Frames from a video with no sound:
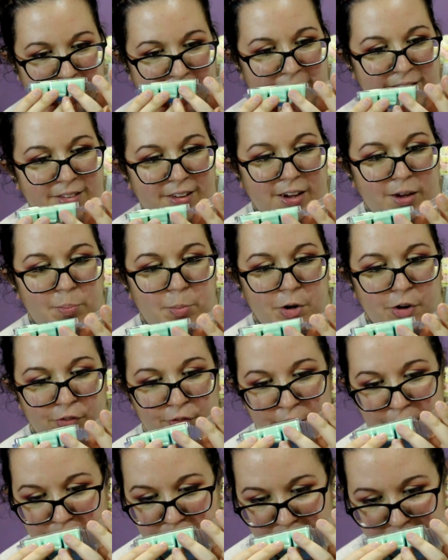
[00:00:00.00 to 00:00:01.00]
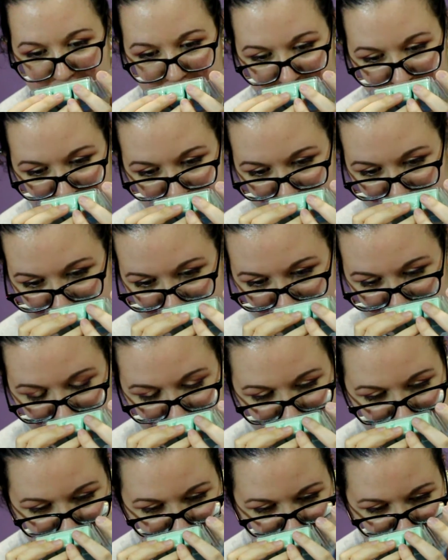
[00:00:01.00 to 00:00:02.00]
It's like perfumey.
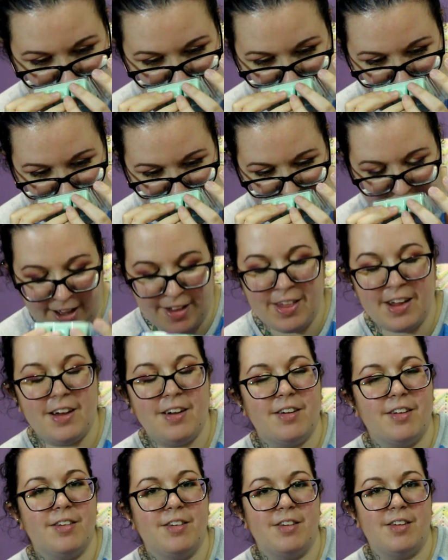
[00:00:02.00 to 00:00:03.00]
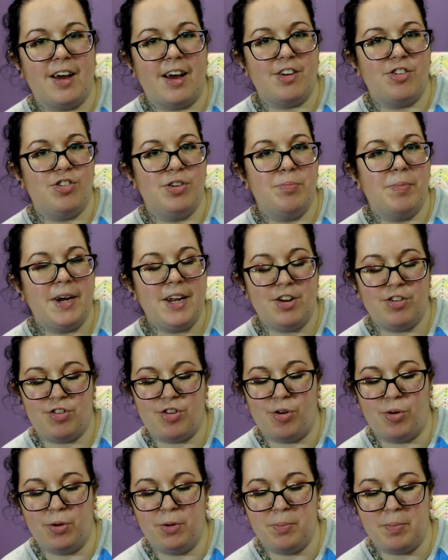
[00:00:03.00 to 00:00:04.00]
I think she might have
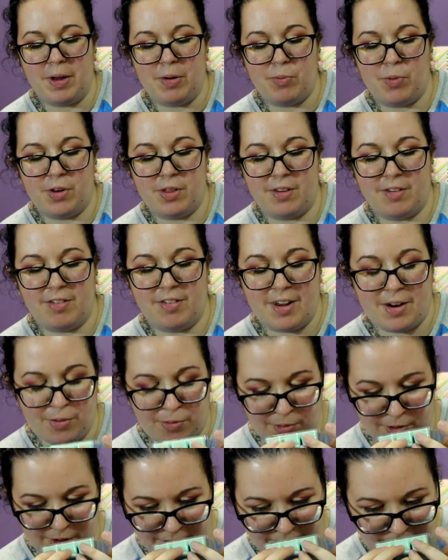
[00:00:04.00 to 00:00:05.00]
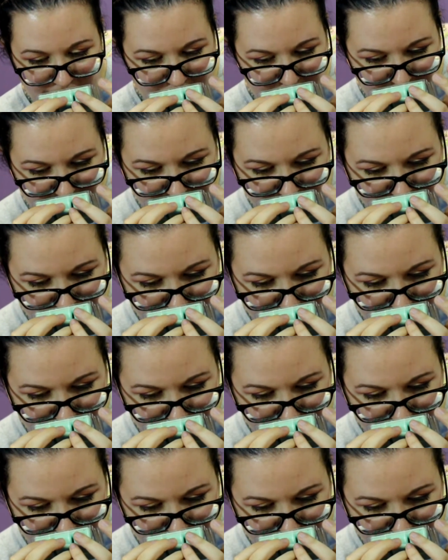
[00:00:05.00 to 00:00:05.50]
told me what the scent was too.